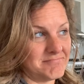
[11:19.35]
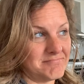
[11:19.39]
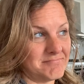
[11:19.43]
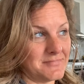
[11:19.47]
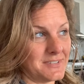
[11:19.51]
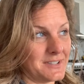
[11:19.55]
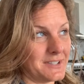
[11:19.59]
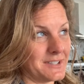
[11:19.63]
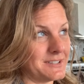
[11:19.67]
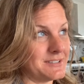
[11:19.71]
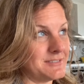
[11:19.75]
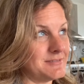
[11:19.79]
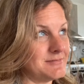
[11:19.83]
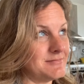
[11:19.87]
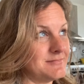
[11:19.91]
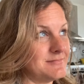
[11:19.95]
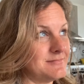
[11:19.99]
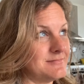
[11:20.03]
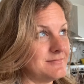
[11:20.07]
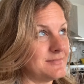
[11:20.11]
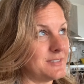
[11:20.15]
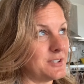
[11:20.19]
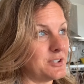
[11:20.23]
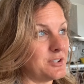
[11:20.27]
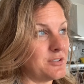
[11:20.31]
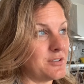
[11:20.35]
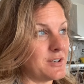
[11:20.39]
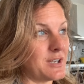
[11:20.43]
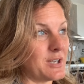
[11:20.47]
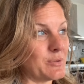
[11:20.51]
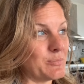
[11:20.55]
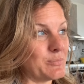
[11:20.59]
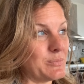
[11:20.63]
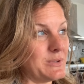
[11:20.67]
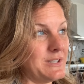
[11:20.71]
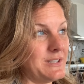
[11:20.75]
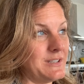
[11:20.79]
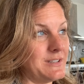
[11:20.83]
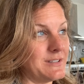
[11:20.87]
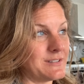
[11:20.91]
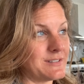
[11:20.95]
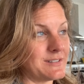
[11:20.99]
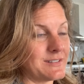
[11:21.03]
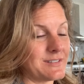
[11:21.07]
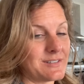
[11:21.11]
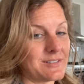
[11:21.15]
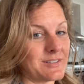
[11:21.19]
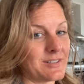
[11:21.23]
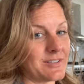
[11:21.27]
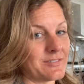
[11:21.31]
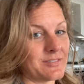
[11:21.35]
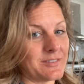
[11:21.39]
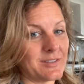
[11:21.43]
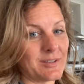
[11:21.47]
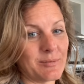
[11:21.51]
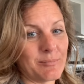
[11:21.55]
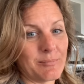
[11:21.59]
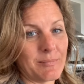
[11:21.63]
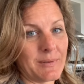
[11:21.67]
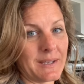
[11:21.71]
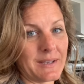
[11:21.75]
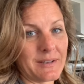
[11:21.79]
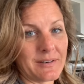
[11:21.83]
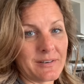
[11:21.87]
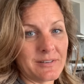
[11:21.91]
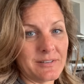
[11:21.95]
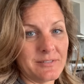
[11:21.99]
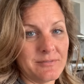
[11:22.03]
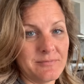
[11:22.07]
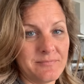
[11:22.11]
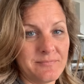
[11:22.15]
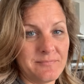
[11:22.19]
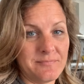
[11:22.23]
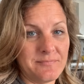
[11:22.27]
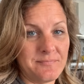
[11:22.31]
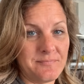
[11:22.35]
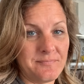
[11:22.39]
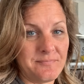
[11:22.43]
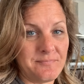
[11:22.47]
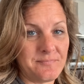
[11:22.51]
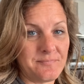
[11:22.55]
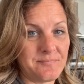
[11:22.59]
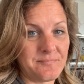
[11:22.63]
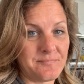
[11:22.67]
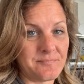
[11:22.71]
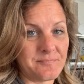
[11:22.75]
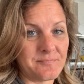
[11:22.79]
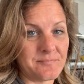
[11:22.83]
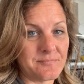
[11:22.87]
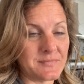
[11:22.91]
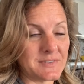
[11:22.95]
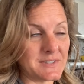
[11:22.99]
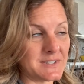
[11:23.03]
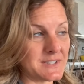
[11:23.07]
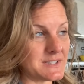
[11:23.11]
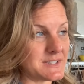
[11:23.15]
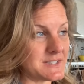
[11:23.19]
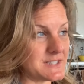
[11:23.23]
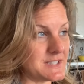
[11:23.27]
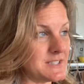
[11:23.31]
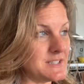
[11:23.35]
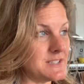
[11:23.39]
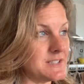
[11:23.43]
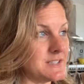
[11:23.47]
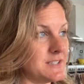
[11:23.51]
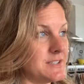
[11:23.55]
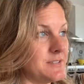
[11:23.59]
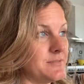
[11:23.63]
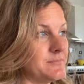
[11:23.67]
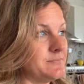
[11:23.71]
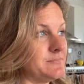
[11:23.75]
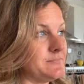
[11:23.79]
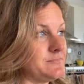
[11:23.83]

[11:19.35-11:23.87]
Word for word: but when you're at peace, the stuff doesn't matter. And it's easy.